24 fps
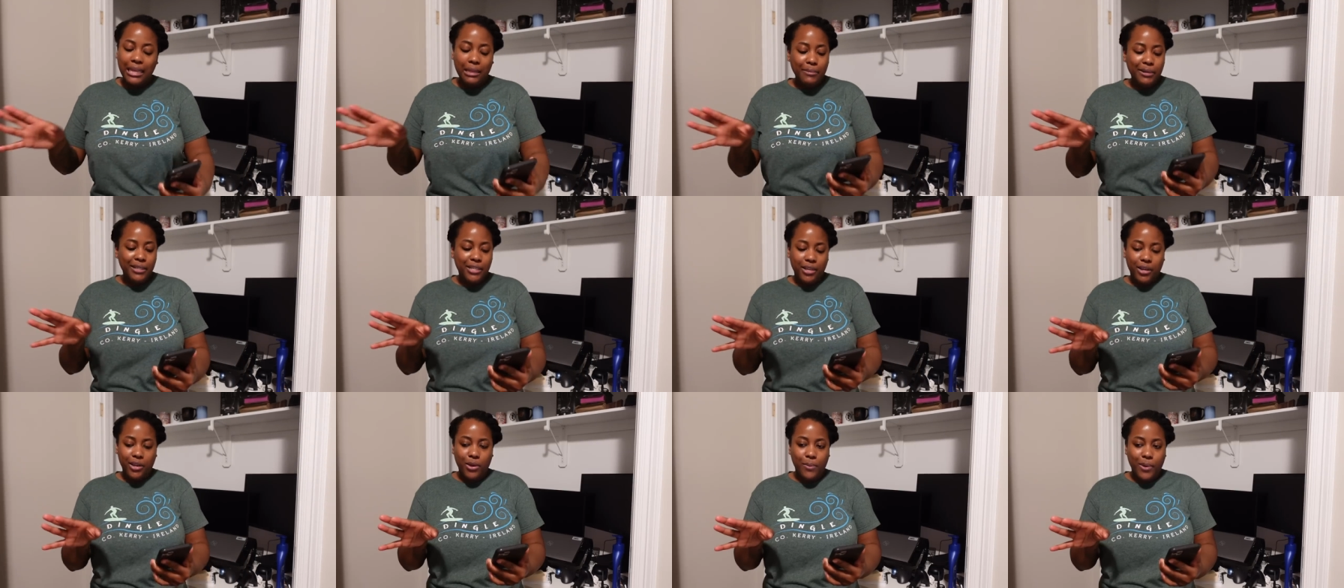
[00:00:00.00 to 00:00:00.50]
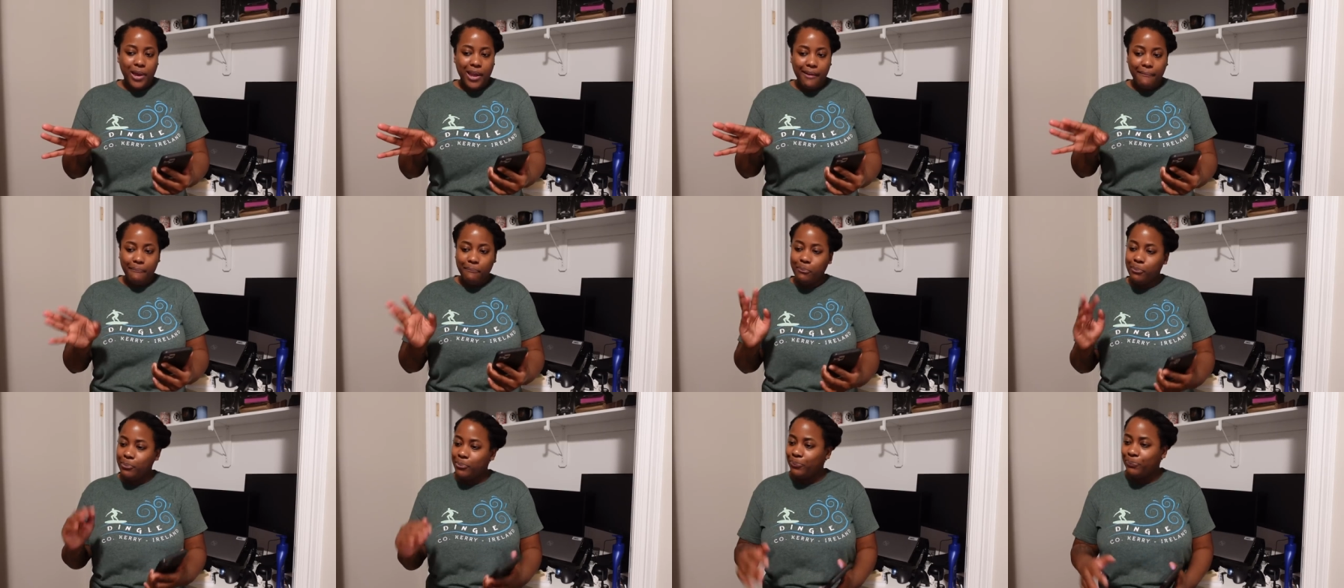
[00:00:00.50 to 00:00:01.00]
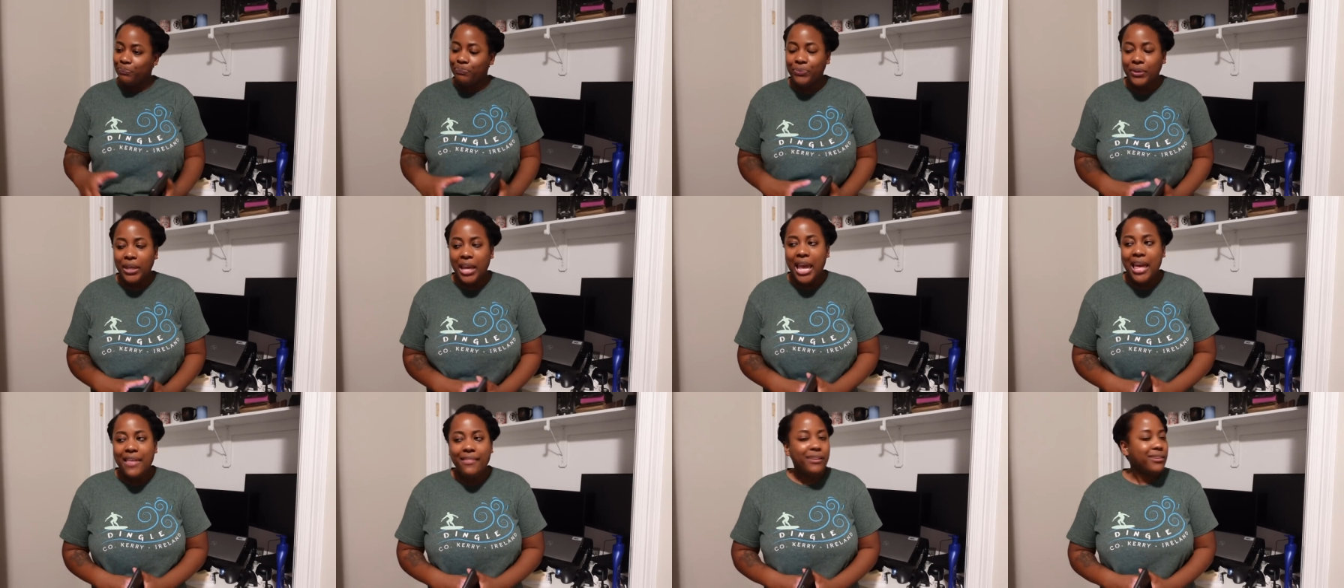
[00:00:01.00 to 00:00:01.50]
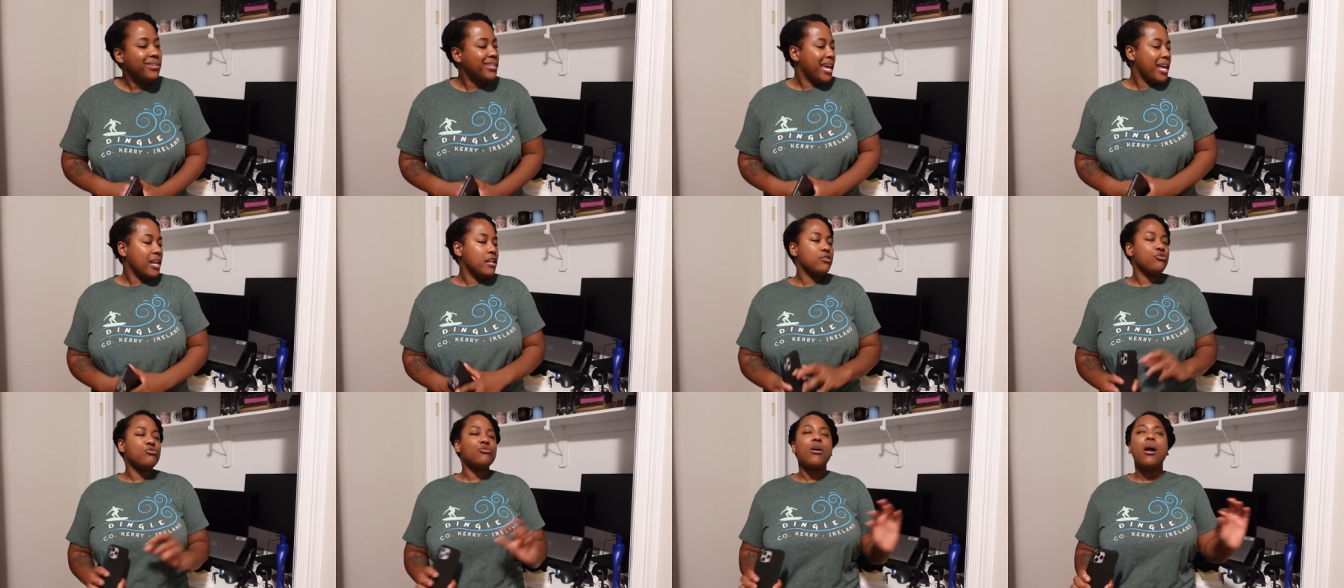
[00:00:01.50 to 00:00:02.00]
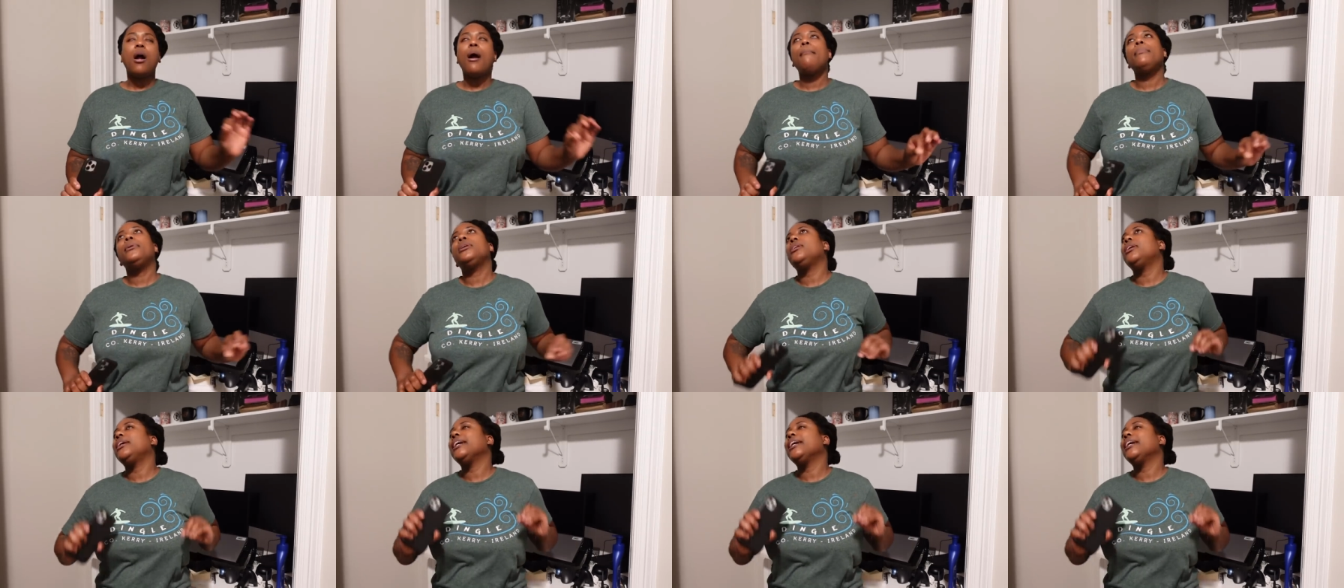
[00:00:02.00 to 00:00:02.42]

Let me tell you what. This kind of drama,